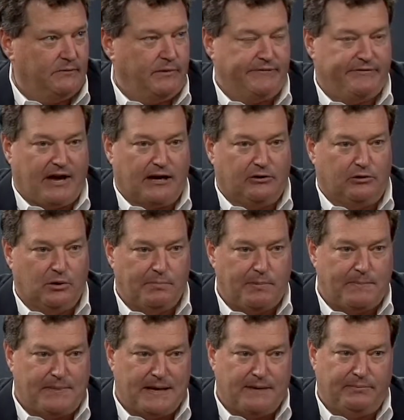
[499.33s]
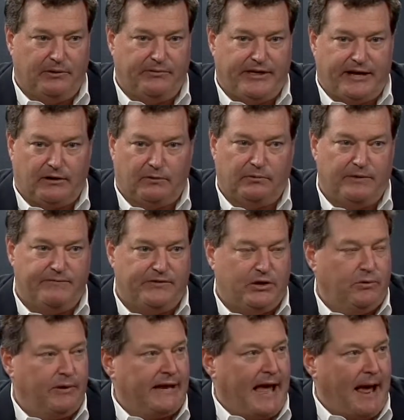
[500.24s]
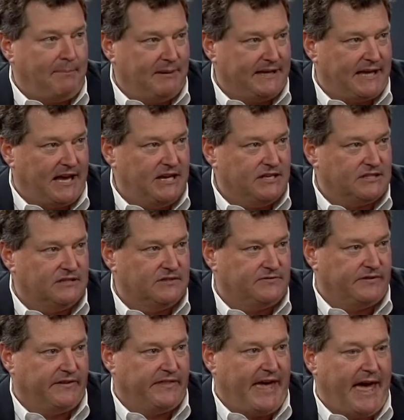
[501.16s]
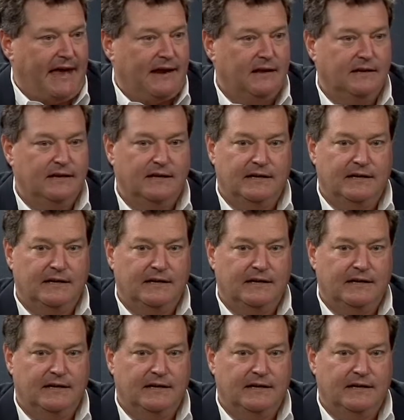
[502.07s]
We've got a group of people that are reviewing applications for that,